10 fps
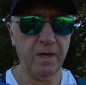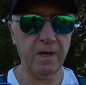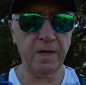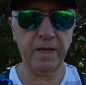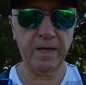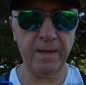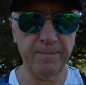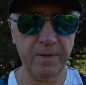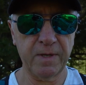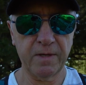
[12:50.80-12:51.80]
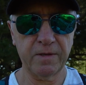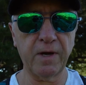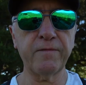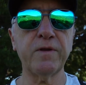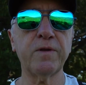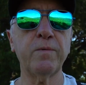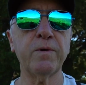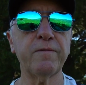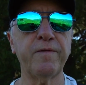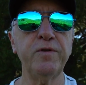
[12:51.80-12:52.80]
I dived into the
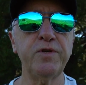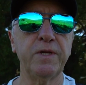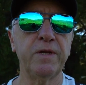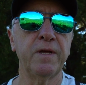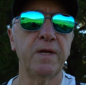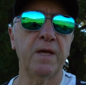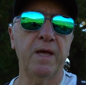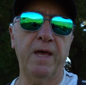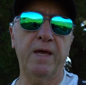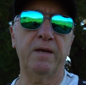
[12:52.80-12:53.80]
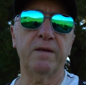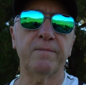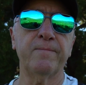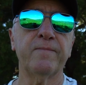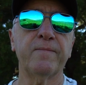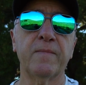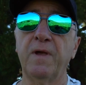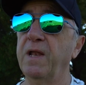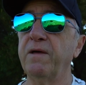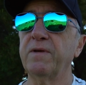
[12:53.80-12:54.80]
world of Fuji, and
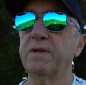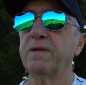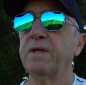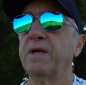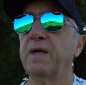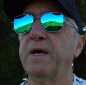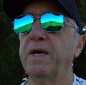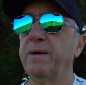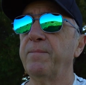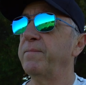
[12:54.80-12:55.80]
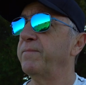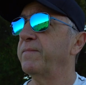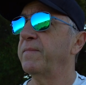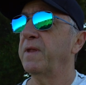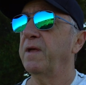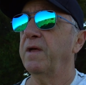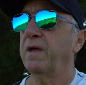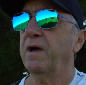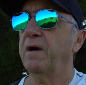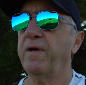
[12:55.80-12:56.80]
I love it.
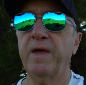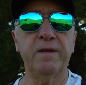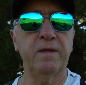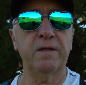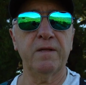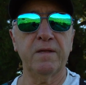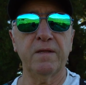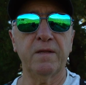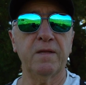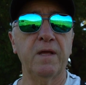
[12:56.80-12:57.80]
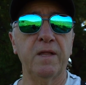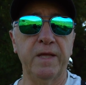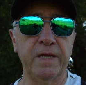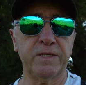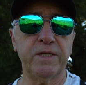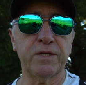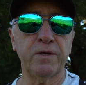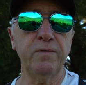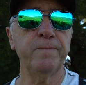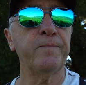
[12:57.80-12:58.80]
I've had the
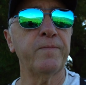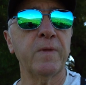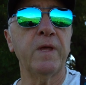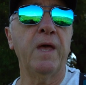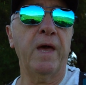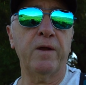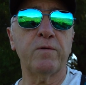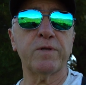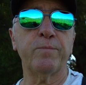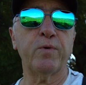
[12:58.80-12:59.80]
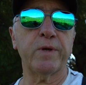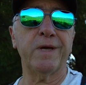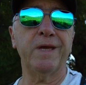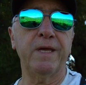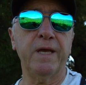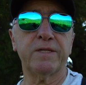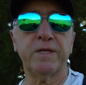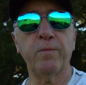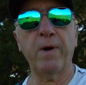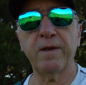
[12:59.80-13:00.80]
XT2, and I also bought a
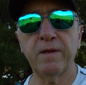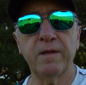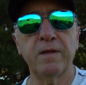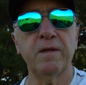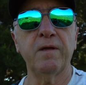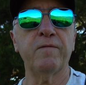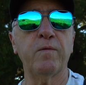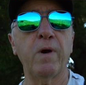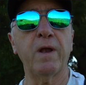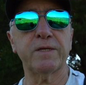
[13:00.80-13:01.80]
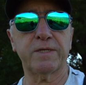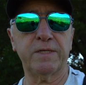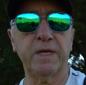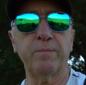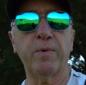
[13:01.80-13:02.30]
XT1 for a while as a second